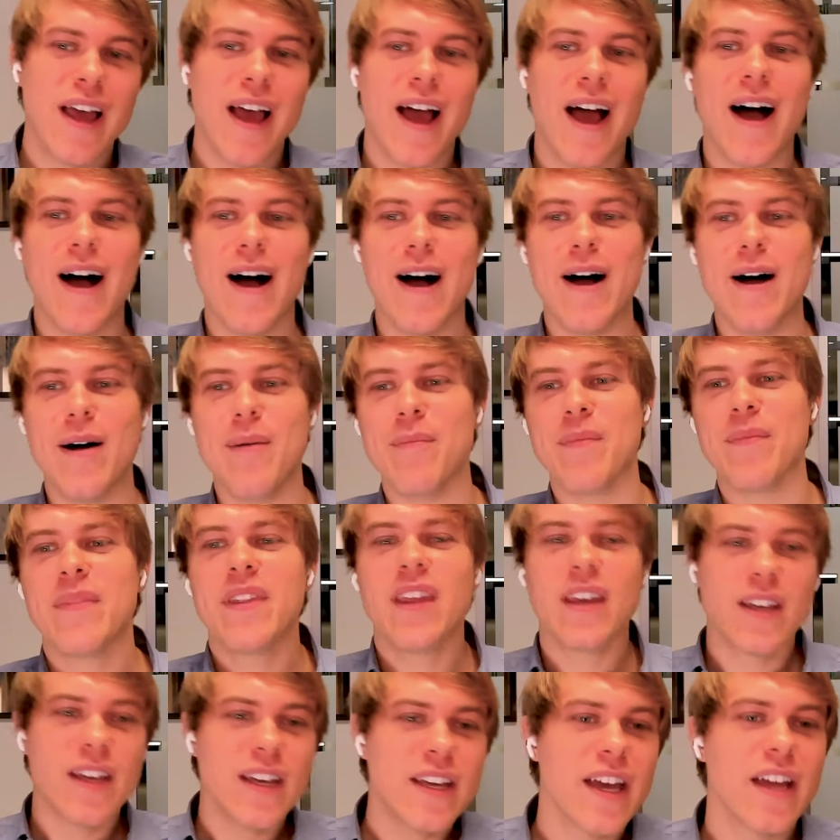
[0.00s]
Um,
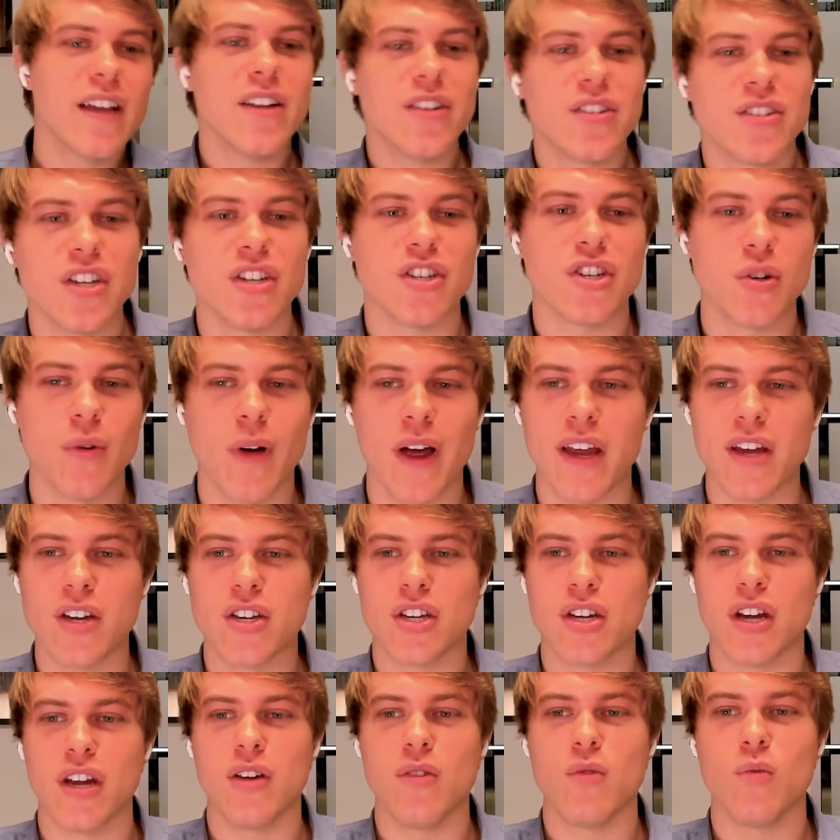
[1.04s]
they could get in a
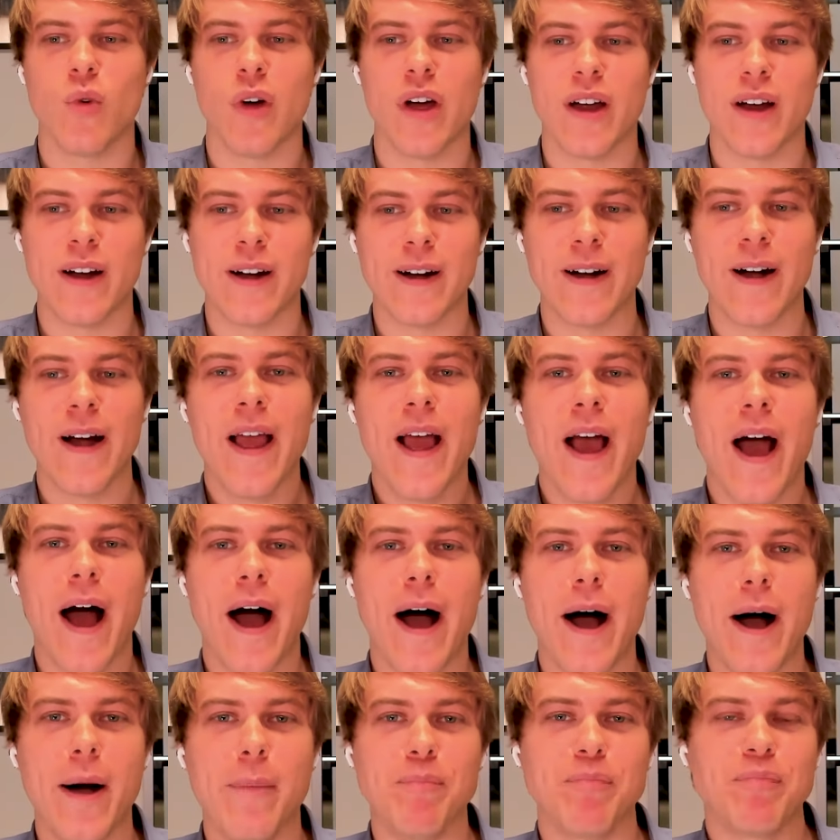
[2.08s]
situation where
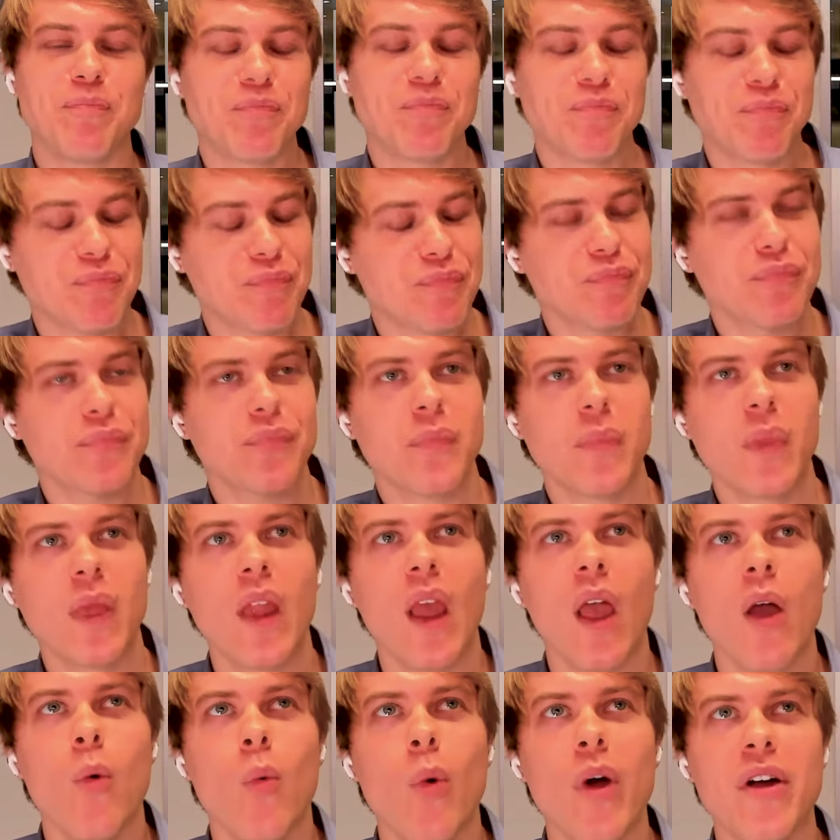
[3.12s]
um,
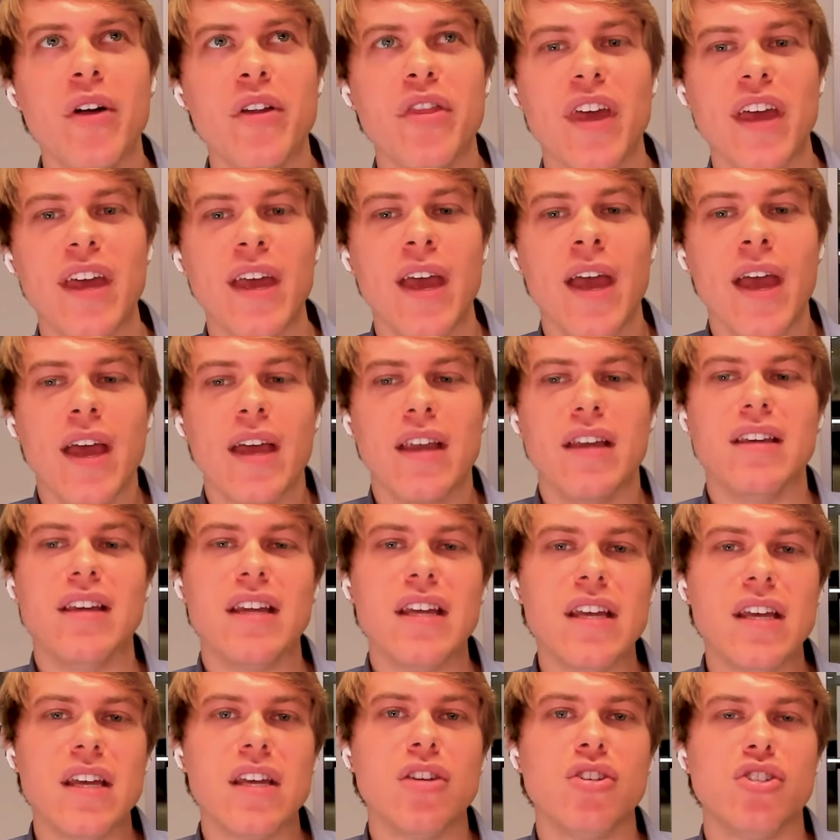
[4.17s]
where they
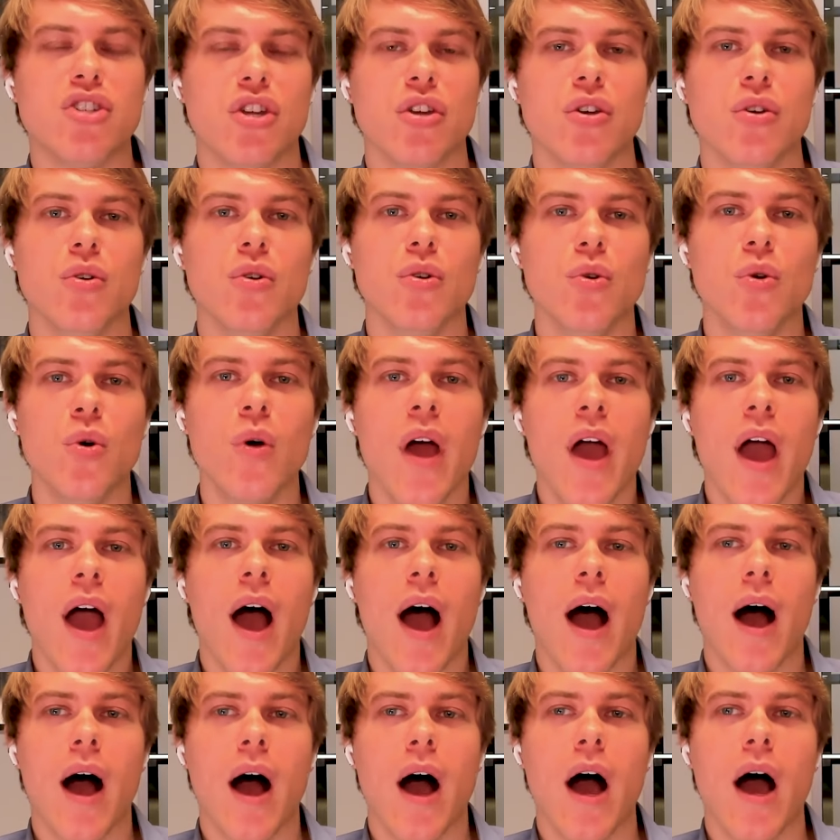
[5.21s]
need to
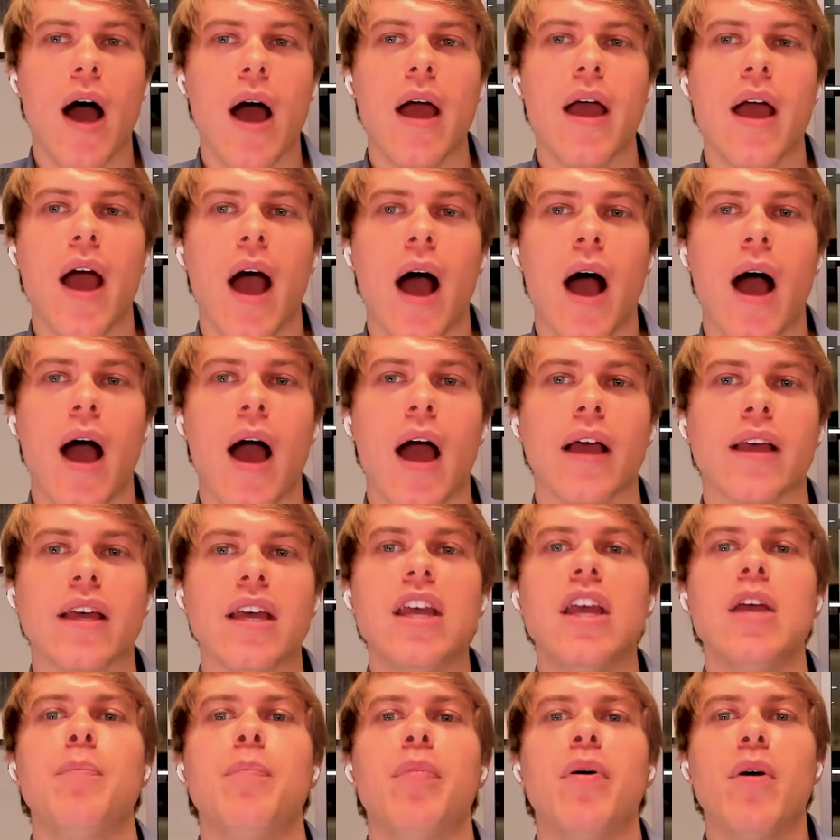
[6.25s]
uh, uh,
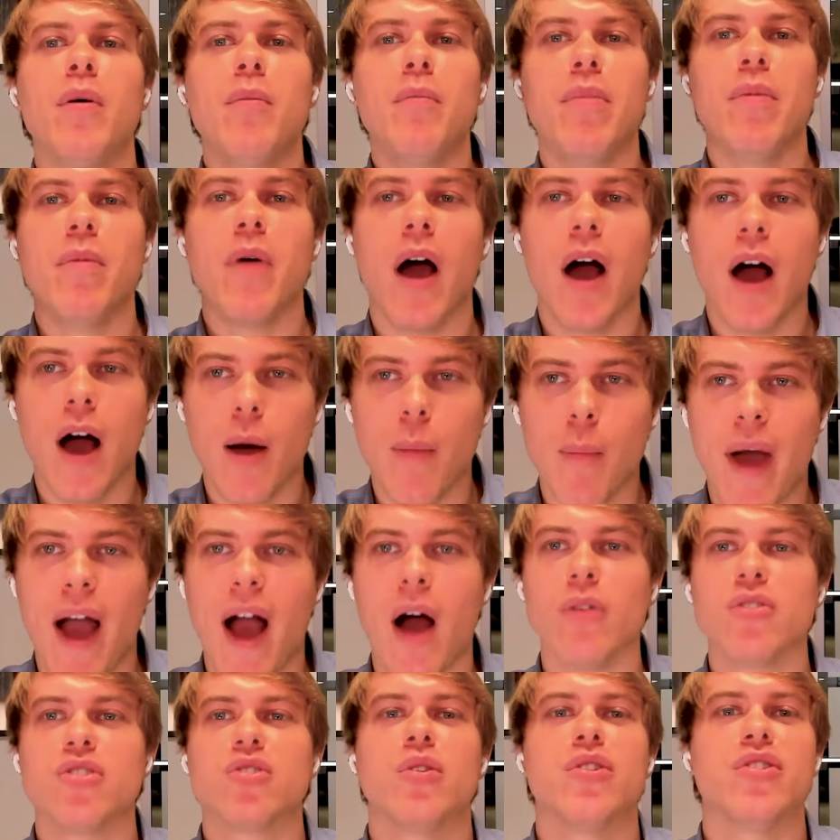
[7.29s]
keep um,
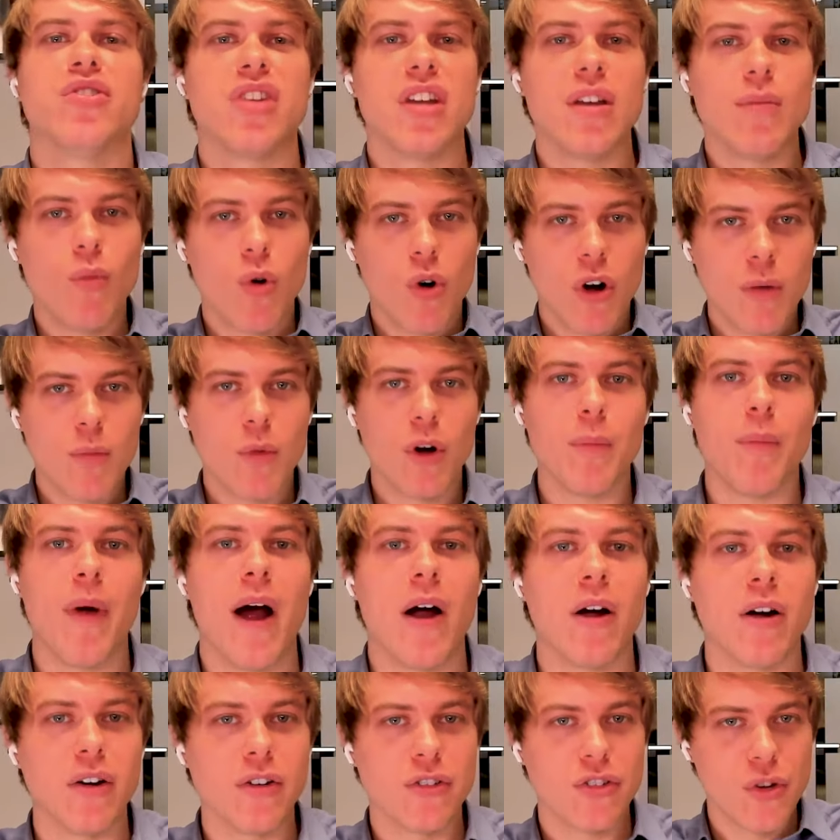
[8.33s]
outsourcing more and more
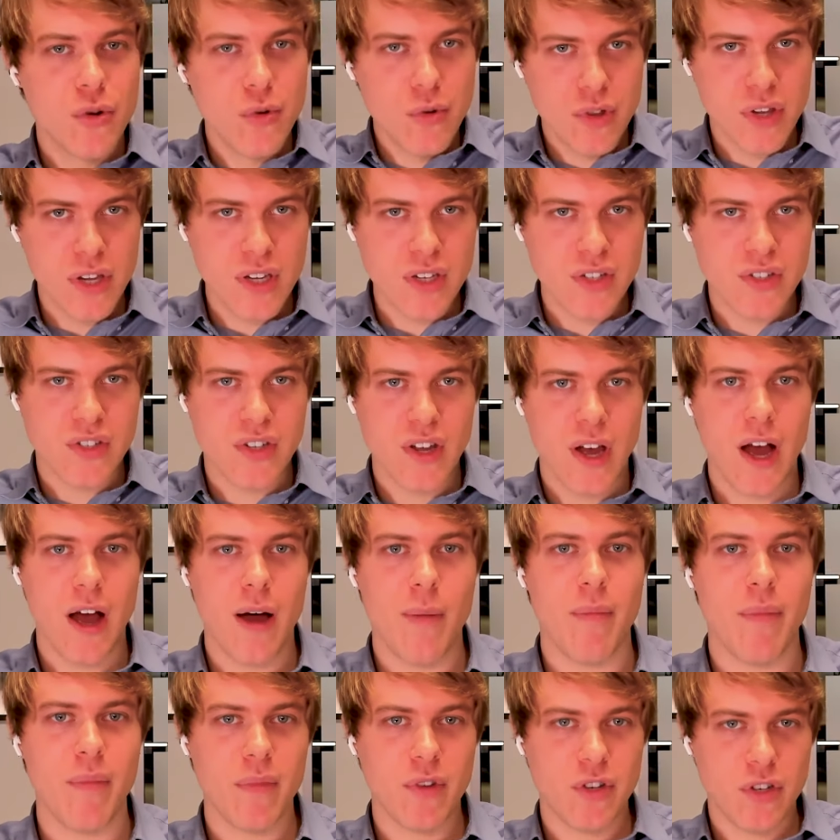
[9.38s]
power to these
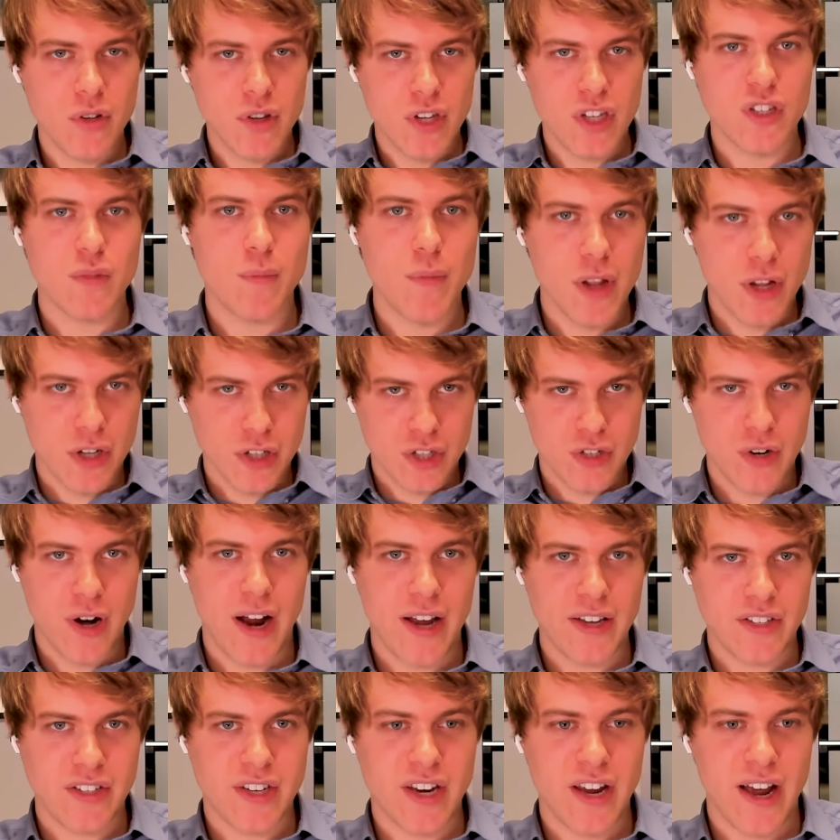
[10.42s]
um, to these
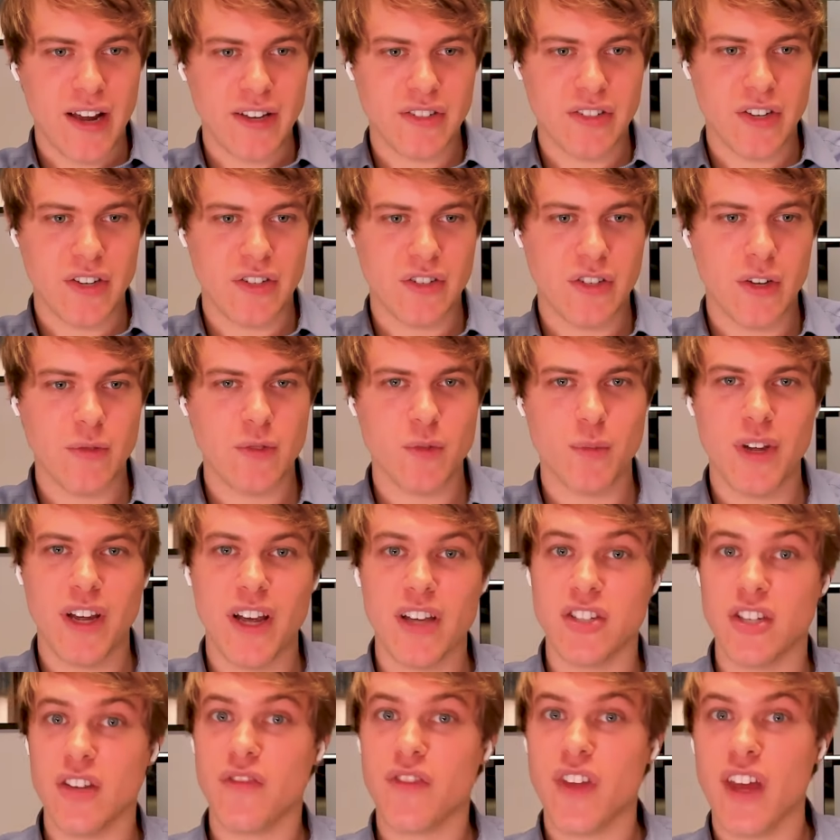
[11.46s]
militarized AI systems
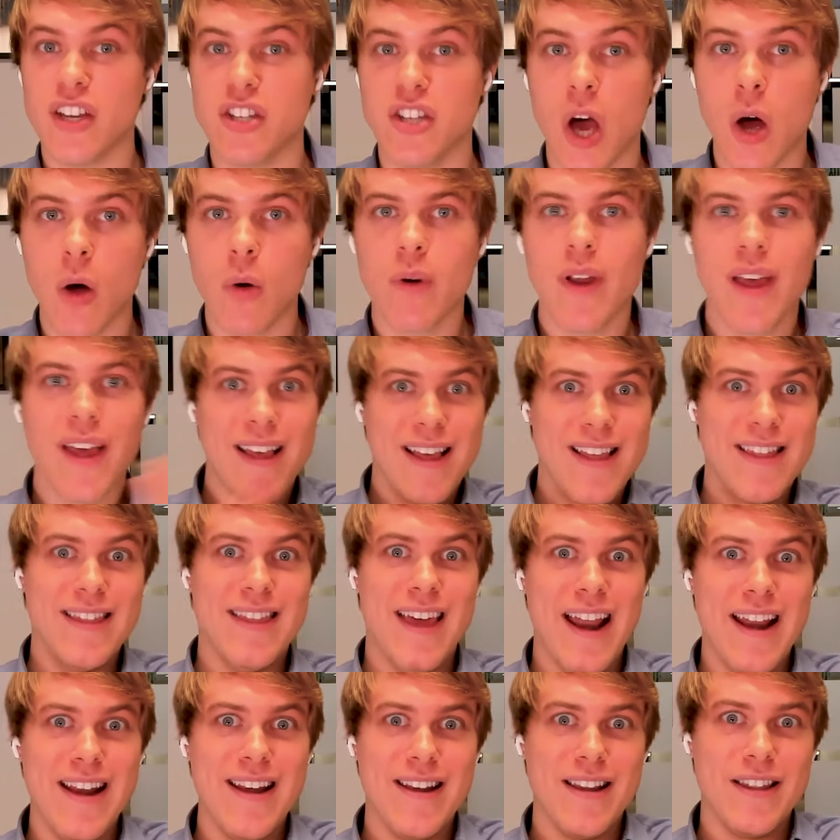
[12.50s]
because if they don't,
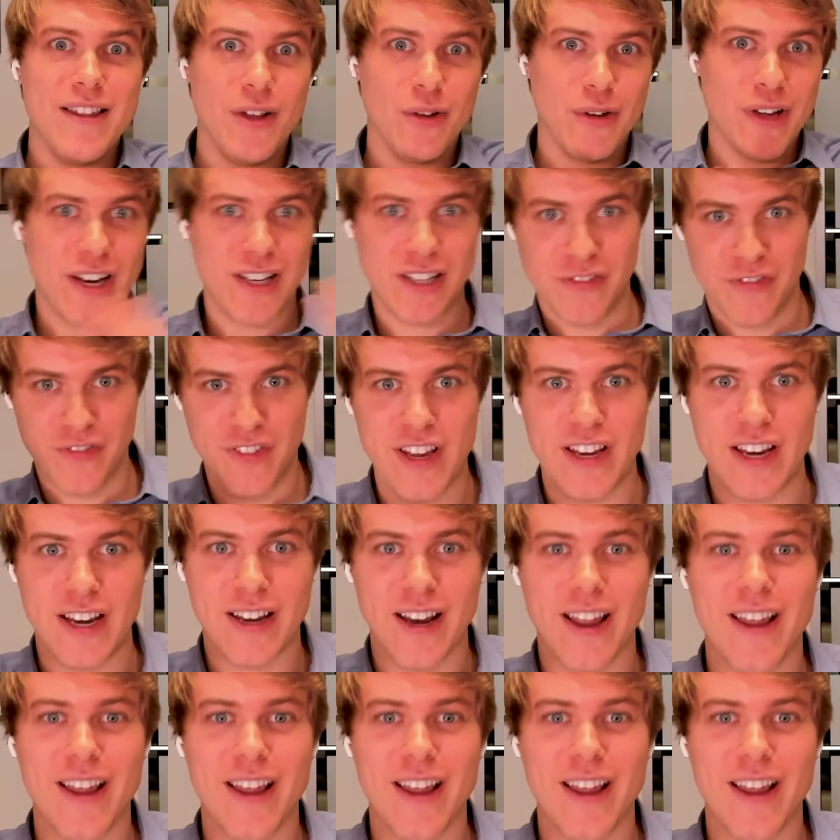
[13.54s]
then they'll get defeated.